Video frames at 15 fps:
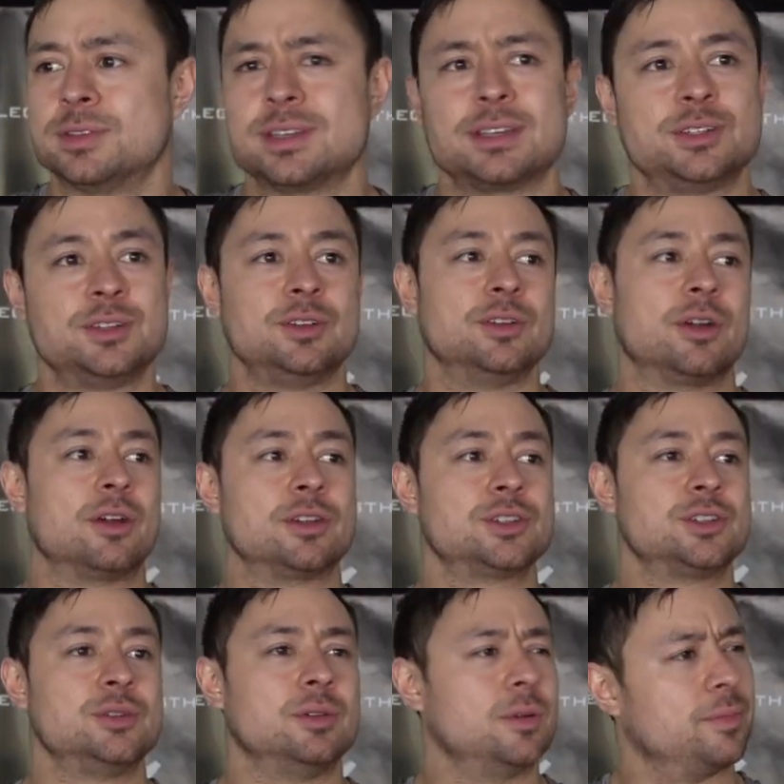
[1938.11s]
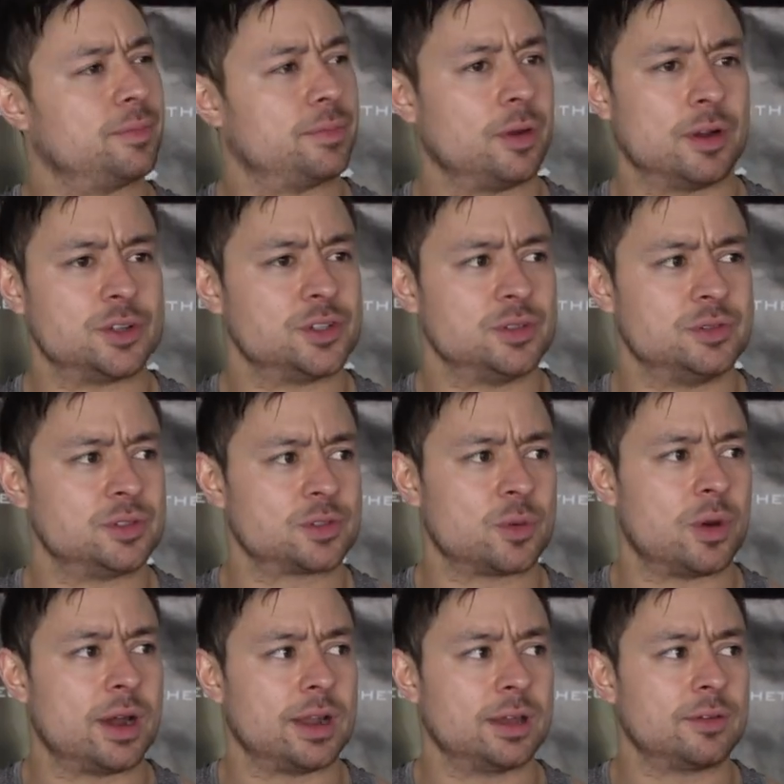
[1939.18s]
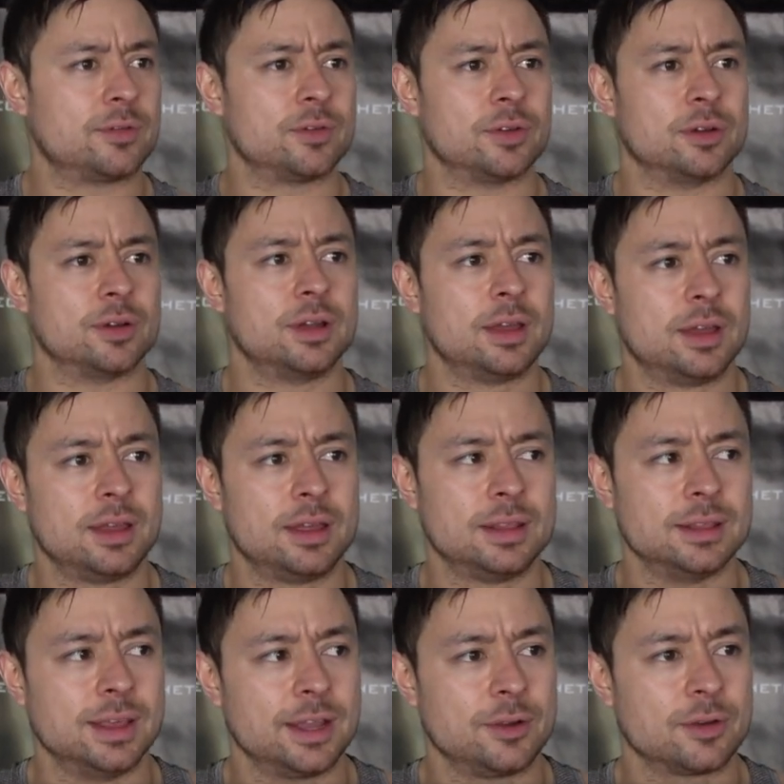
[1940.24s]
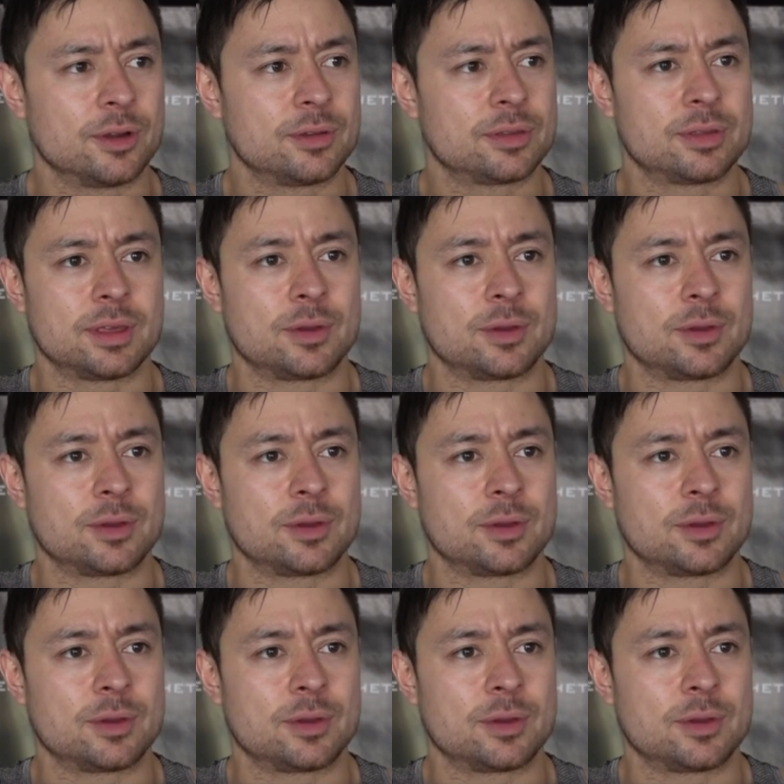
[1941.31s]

It's like, dude, aren't you aren't you squatting for leg growth?